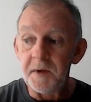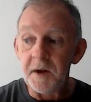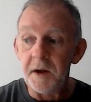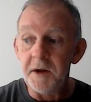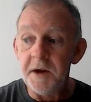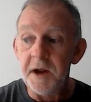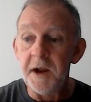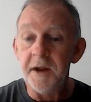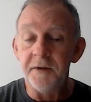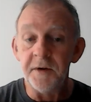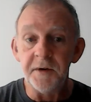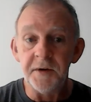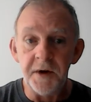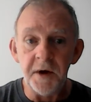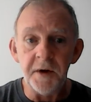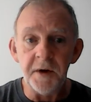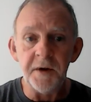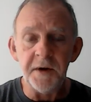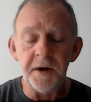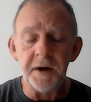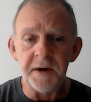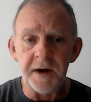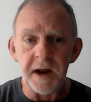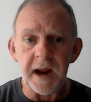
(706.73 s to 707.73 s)
either do
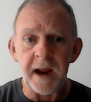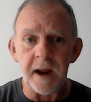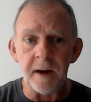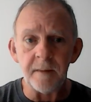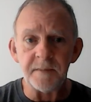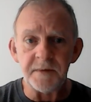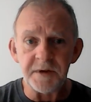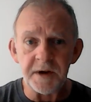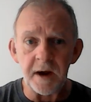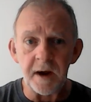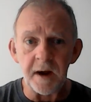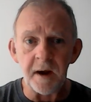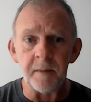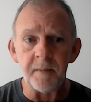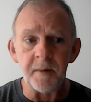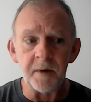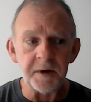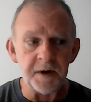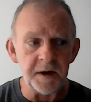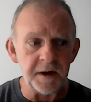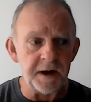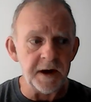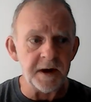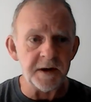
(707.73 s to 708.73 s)
your damn job or
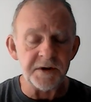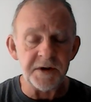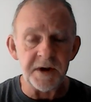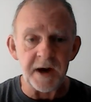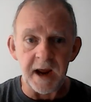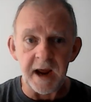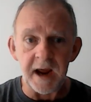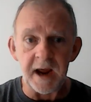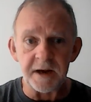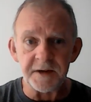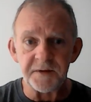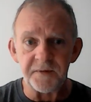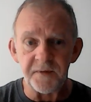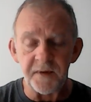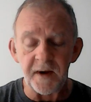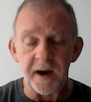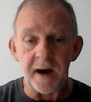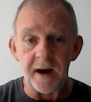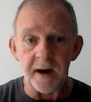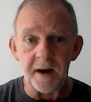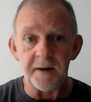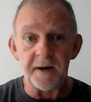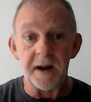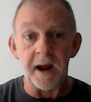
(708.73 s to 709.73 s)
you get your ass
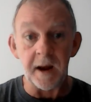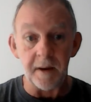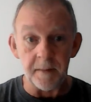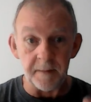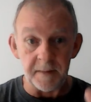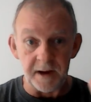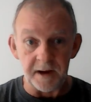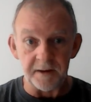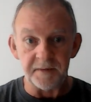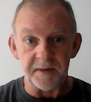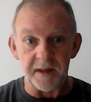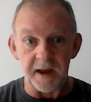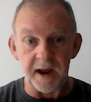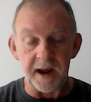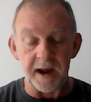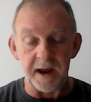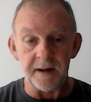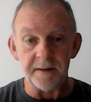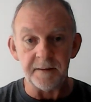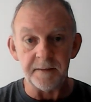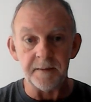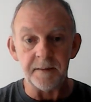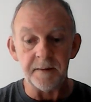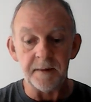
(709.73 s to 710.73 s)
fired. How about
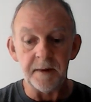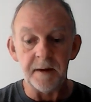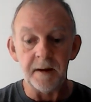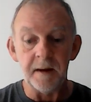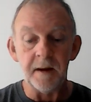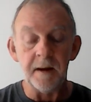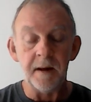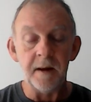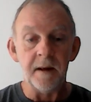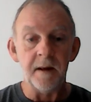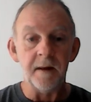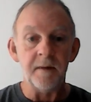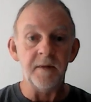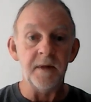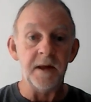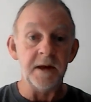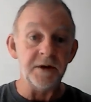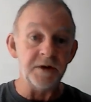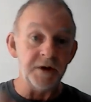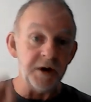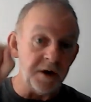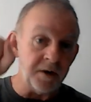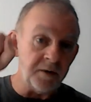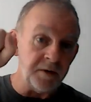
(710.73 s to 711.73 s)
that?
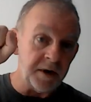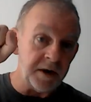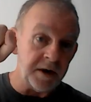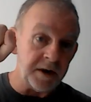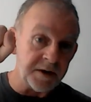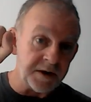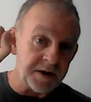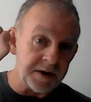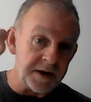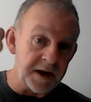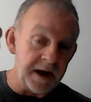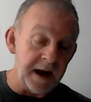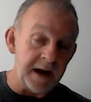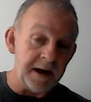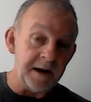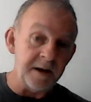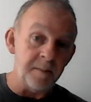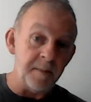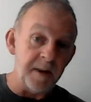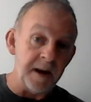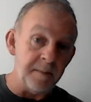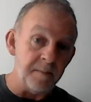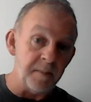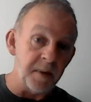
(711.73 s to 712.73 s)
These unions need to
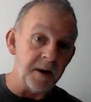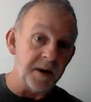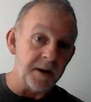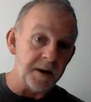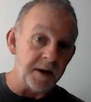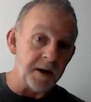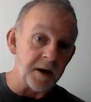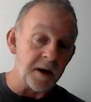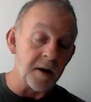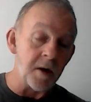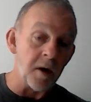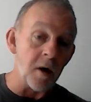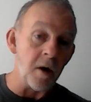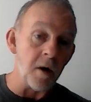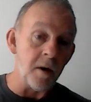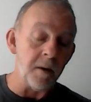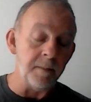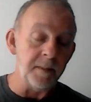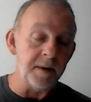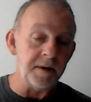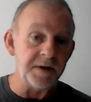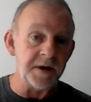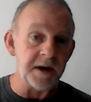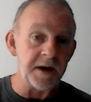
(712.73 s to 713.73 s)
be put in the
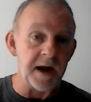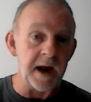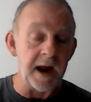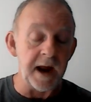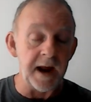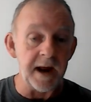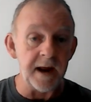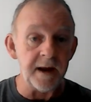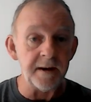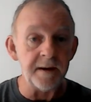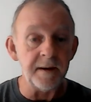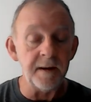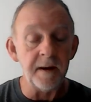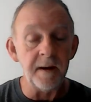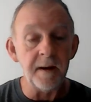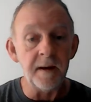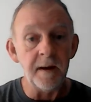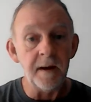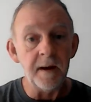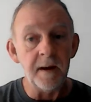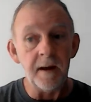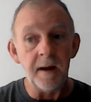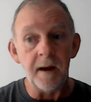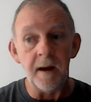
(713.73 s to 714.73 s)
garbage can
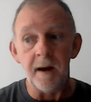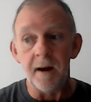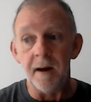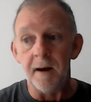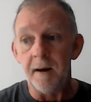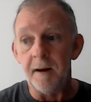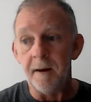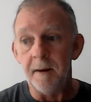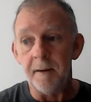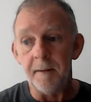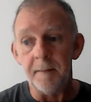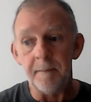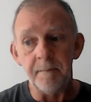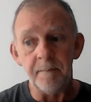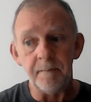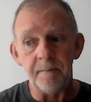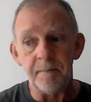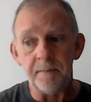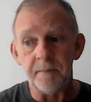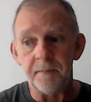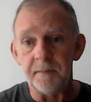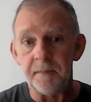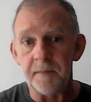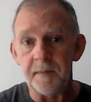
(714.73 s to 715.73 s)

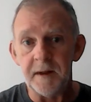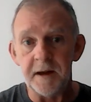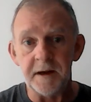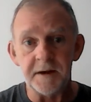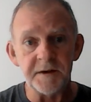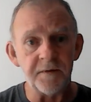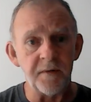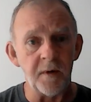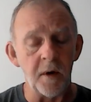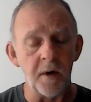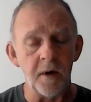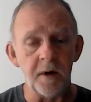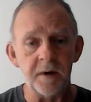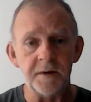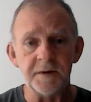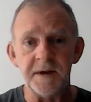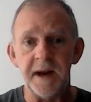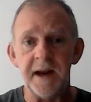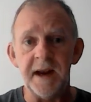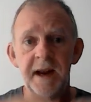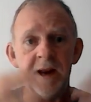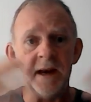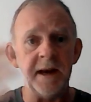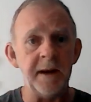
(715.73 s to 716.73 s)
as far as
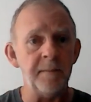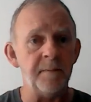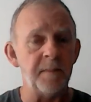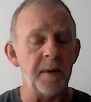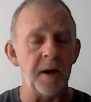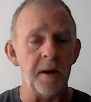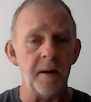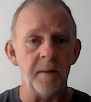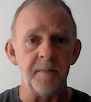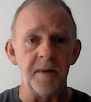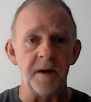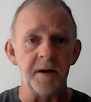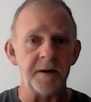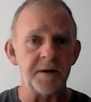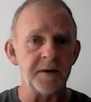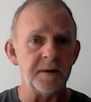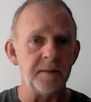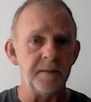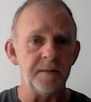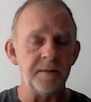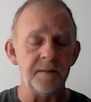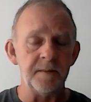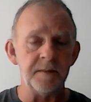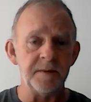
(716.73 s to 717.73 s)
any public
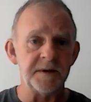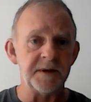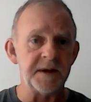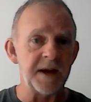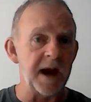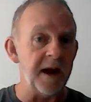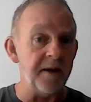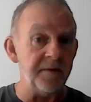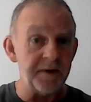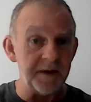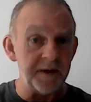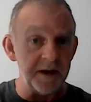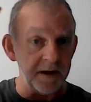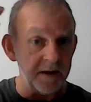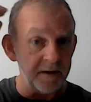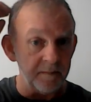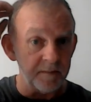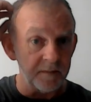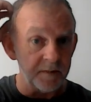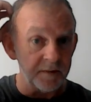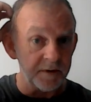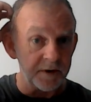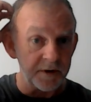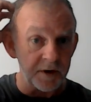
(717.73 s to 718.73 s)
safety
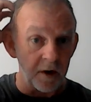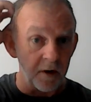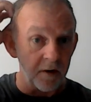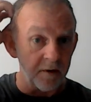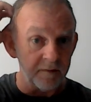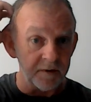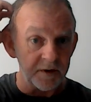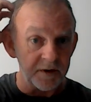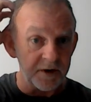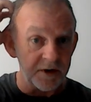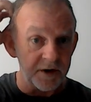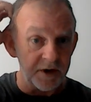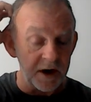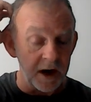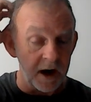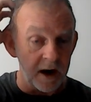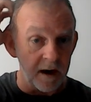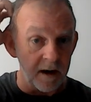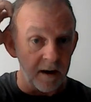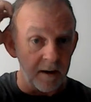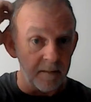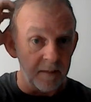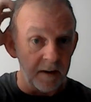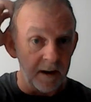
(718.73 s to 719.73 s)
service
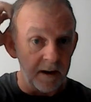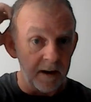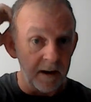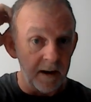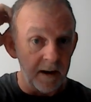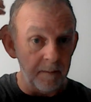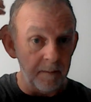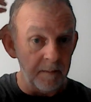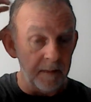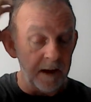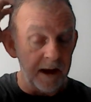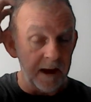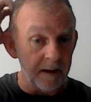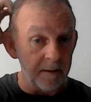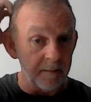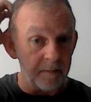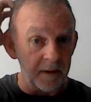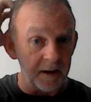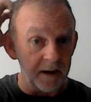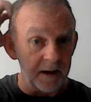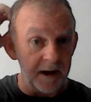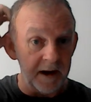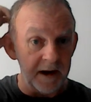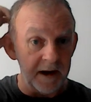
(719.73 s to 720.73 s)
job, be it
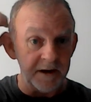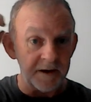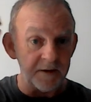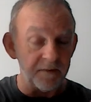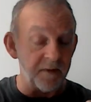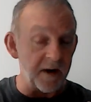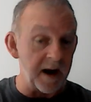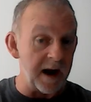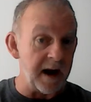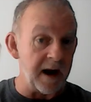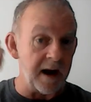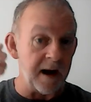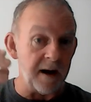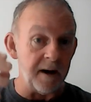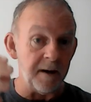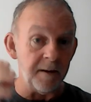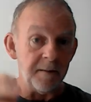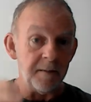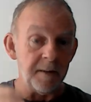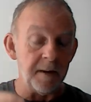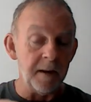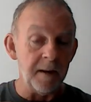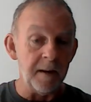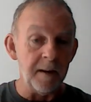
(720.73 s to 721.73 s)
police,
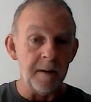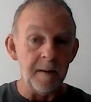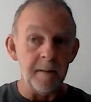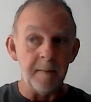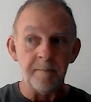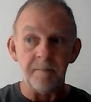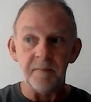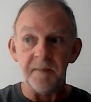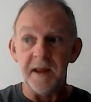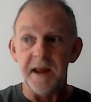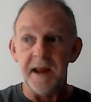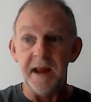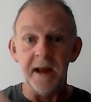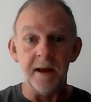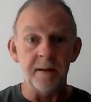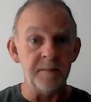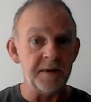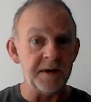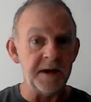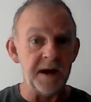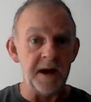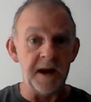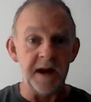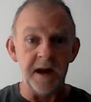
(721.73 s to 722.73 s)
fire,
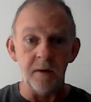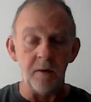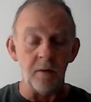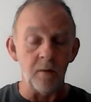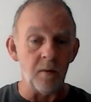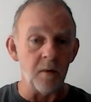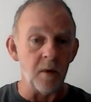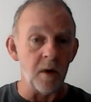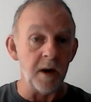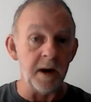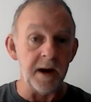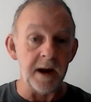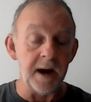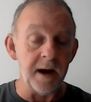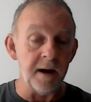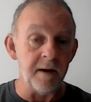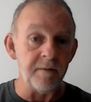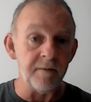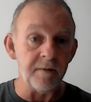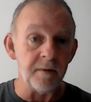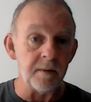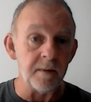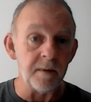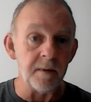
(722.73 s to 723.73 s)
EMT, or
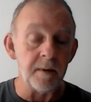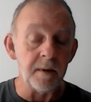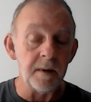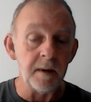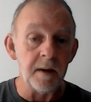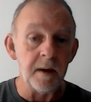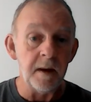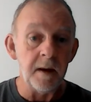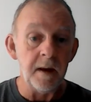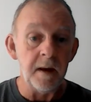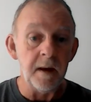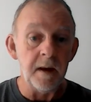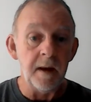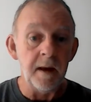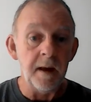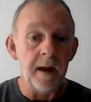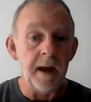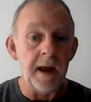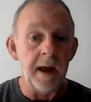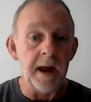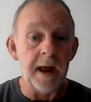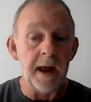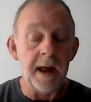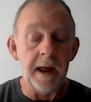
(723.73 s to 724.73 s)
whatever.
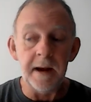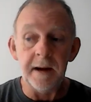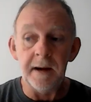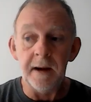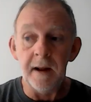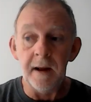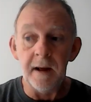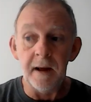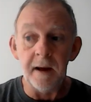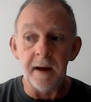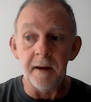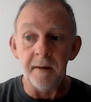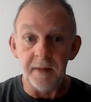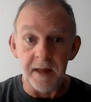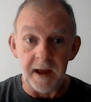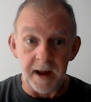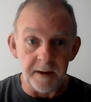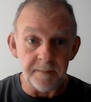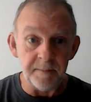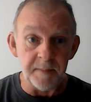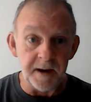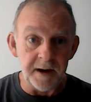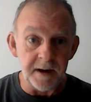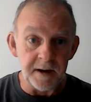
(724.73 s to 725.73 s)
And
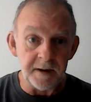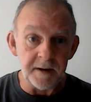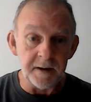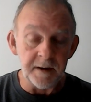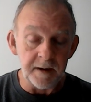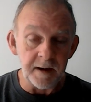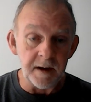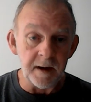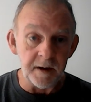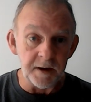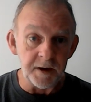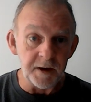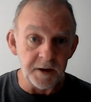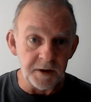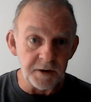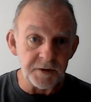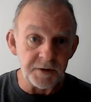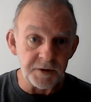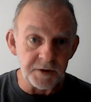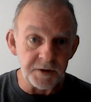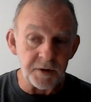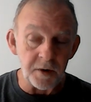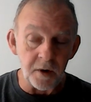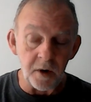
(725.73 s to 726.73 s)
that'd be a
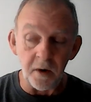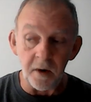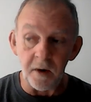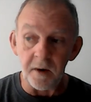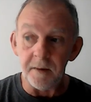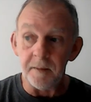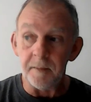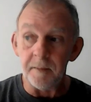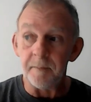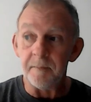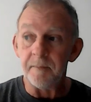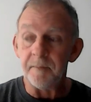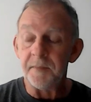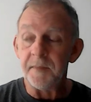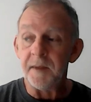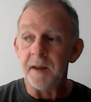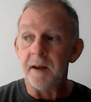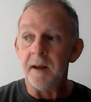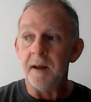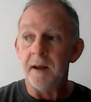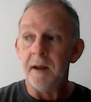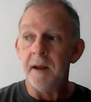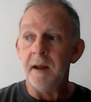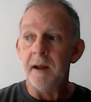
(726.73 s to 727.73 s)
good start.
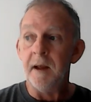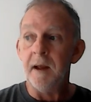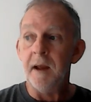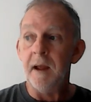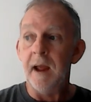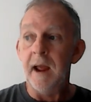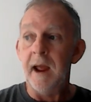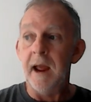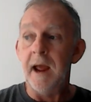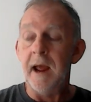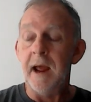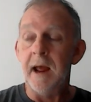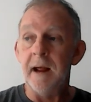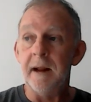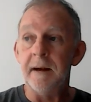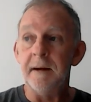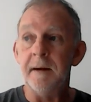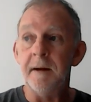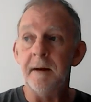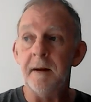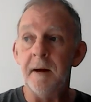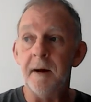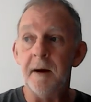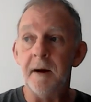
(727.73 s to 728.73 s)

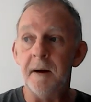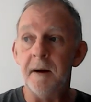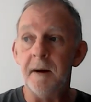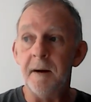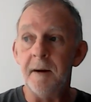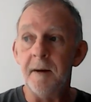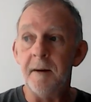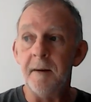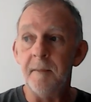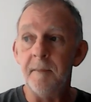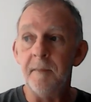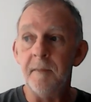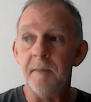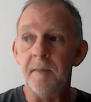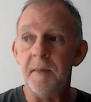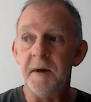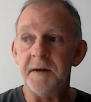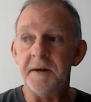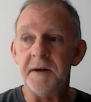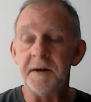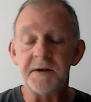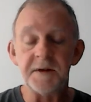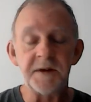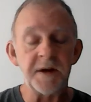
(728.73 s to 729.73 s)
And but
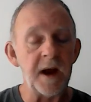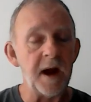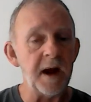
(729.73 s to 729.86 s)
the